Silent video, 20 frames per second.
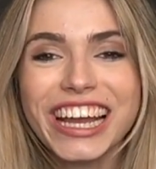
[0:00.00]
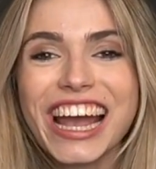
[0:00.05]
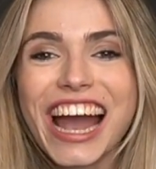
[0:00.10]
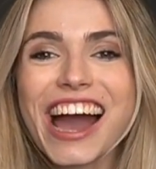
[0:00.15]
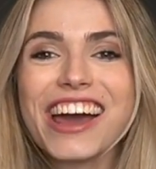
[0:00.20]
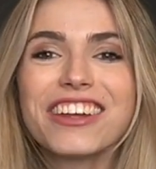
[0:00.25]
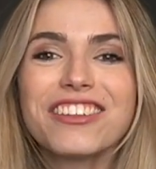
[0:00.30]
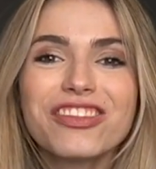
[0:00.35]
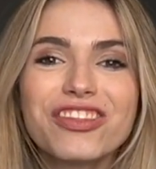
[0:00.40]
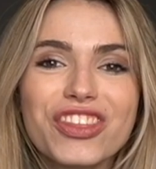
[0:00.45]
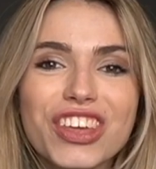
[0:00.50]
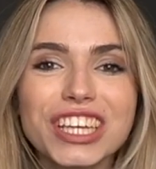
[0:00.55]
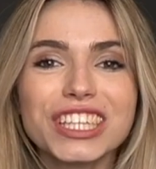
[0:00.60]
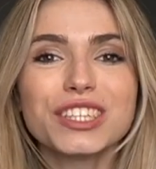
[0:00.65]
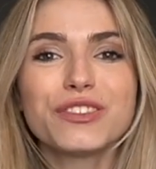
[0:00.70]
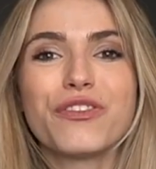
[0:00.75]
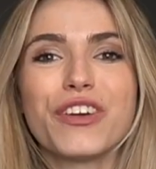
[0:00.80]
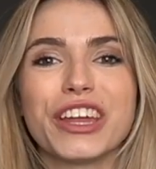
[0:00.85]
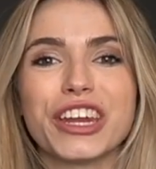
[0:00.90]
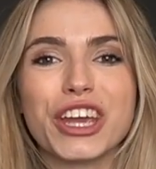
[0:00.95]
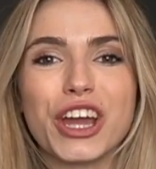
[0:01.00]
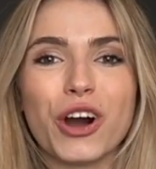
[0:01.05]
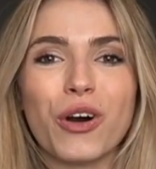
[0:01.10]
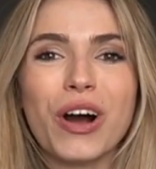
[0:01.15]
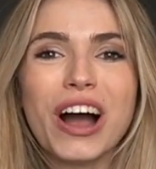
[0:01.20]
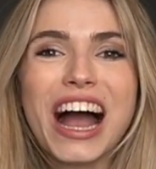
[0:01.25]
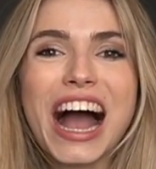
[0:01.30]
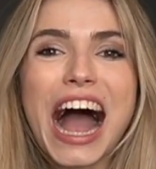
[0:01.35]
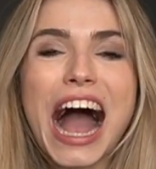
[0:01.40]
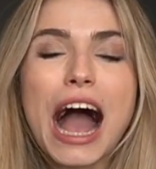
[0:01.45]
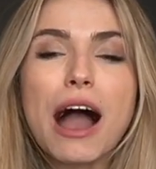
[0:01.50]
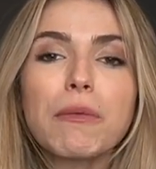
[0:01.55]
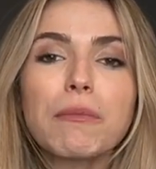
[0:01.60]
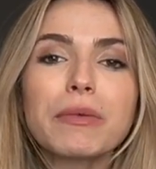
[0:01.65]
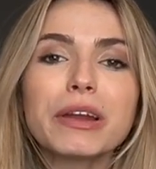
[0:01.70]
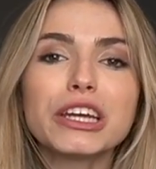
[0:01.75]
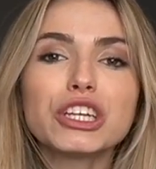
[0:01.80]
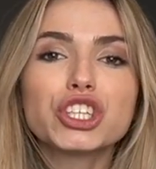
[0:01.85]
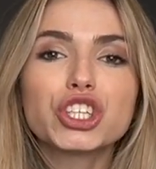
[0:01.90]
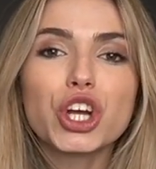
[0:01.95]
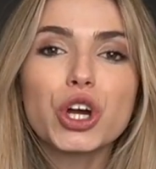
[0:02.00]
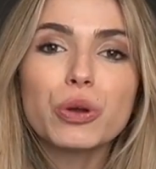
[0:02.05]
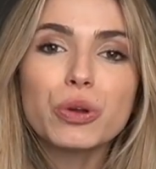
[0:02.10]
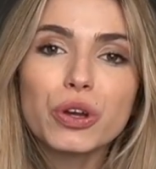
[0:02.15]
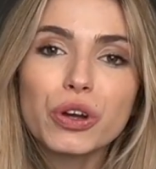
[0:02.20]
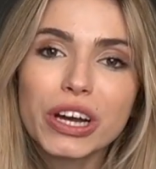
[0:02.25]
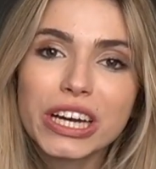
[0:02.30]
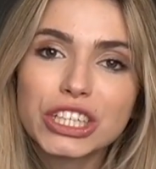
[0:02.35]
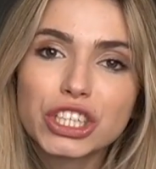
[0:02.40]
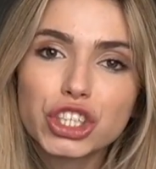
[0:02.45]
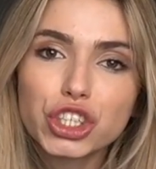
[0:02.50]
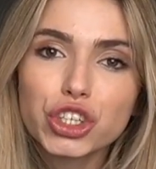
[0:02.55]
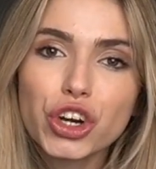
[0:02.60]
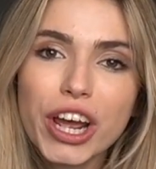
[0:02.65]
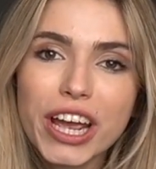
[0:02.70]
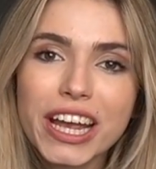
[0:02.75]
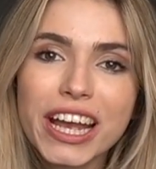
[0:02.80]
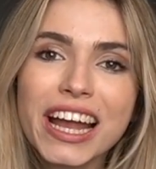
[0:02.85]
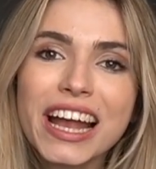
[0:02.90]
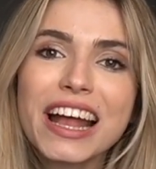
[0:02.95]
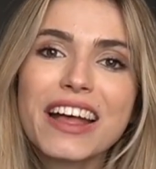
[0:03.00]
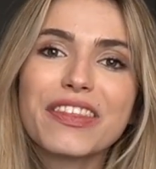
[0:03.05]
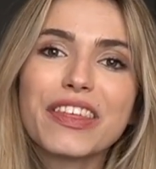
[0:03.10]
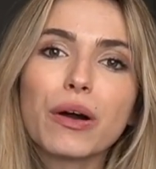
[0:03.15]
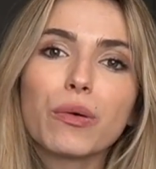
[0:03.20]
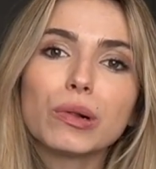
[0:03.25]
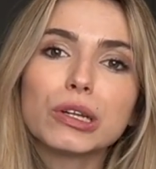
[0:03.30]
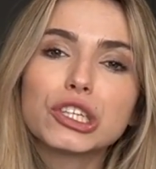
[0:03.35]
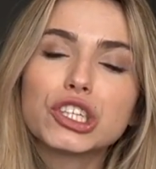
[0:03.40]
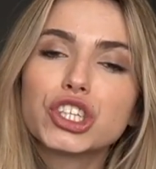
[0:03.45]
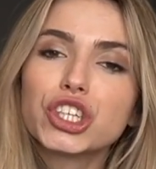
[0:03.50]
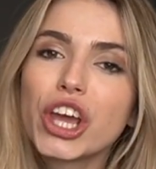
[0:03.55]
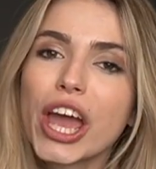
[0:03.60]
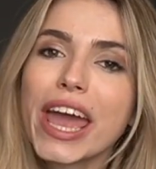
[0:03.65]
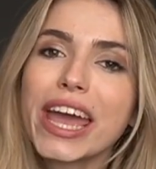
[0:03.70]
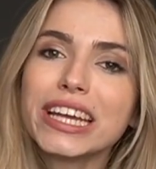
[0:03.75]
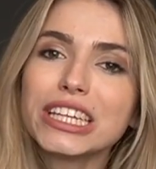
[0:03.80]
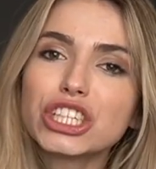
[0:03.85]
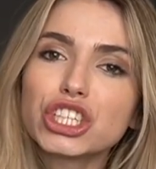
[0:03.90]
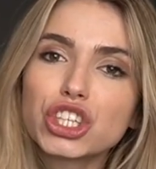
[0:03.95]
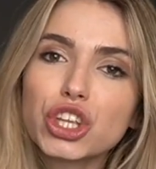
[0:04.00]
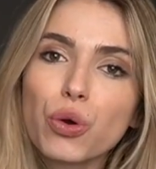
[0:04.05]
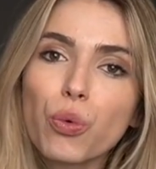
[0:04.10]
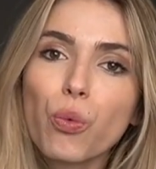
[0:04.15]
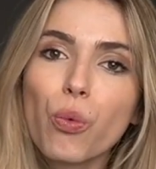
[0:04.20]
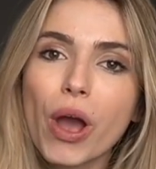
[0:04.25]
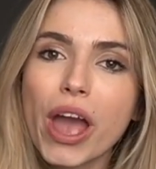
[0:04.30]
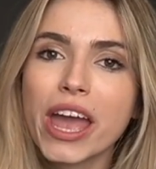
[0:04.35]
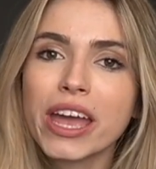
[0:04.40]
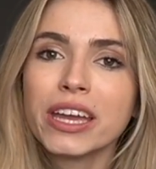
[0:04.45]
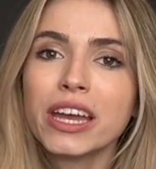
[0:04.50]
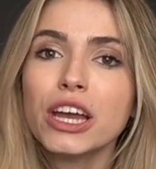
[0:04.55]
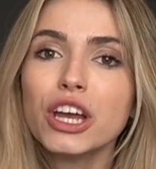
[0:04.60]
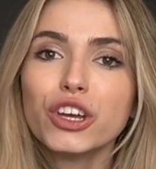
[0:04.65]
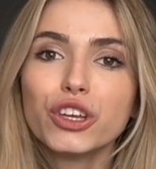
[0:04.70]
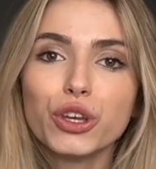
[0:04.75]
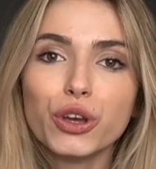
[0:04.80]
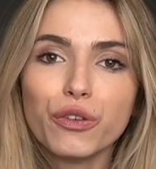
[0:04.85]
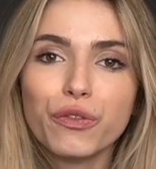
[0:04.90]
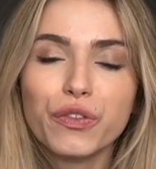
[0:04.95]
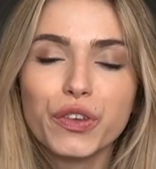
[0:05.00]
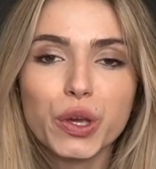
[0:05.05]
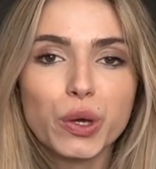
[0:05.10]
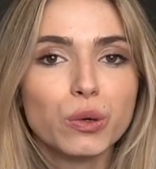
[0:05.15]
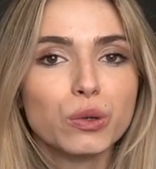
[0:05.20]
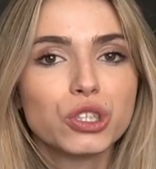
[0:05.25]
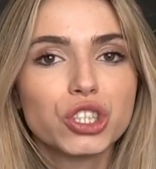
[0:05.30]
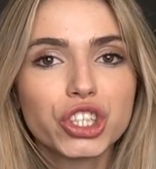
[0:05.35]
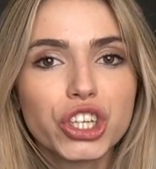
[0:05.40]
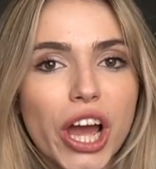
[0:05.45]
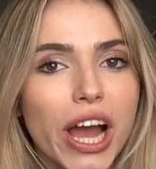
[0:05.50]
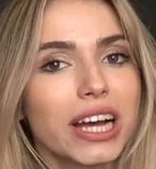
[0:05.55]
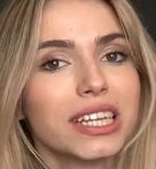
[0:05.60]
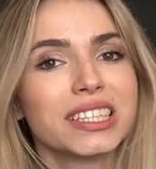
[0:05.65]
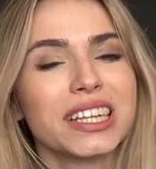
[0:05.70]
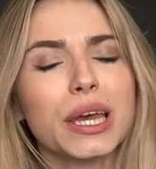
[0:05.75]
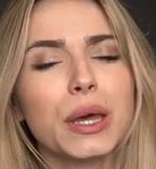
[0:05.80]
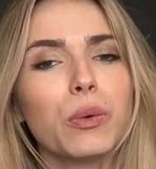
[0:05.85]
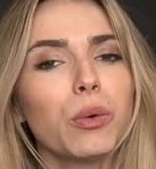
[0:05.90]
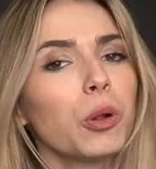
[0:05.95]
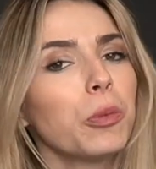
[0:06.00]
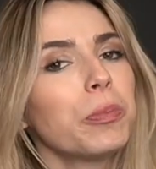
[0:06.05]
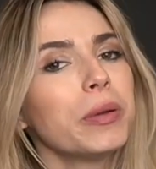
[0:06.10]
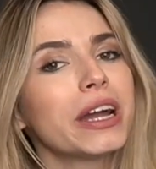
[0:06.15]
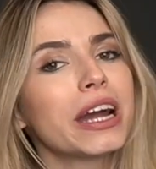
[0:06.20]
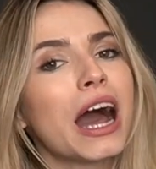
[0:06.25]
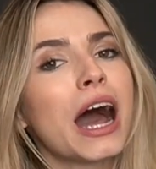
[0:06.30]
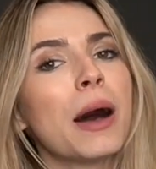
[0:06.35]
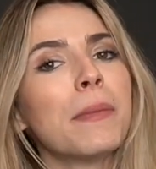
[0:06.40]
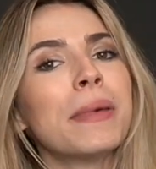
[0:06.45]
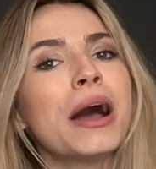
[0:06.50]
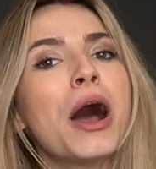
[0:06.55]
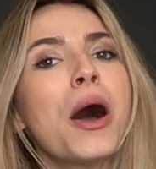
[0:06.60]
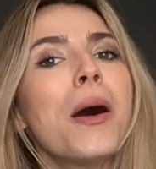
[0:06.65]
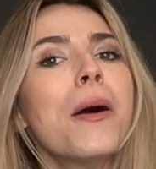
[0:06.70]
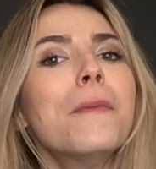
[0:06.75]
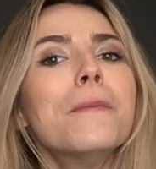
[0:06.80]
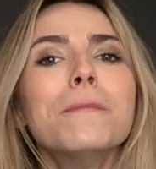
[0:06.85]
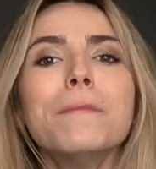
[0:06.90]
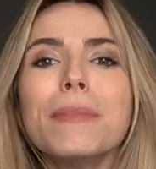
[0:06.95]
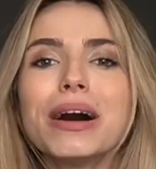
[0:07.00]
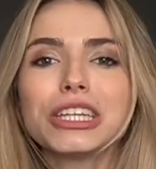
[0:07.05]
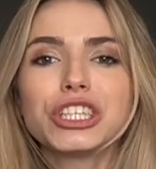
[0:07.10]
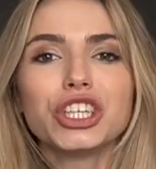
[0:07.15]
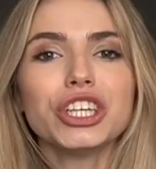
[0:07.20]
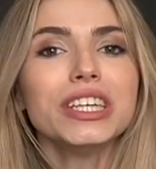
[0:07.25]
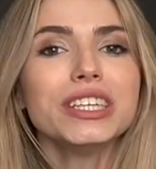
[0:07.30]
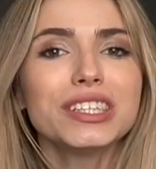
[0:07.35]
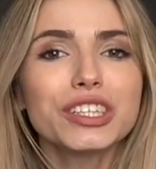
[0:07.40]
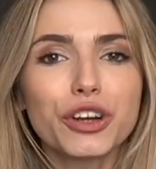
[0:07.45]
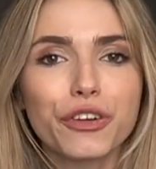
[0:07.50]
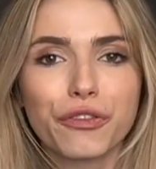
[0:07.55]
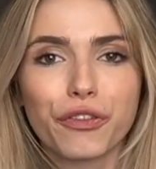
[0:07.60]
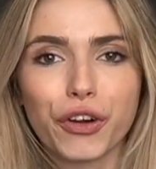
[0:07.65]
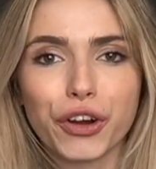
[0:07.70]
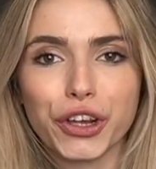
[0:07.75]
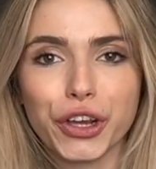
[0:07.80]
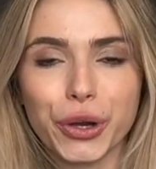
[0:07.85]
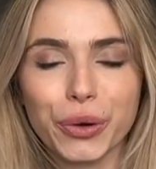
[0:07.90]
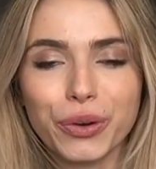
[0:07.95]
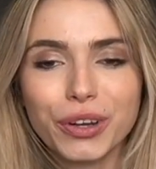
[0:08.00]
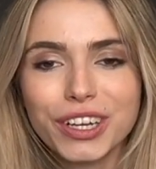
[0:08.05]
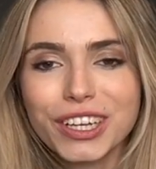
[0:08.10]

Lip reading: And in this video, I'm going to show you a trick that will change the way you view chess. It will become much easier for you.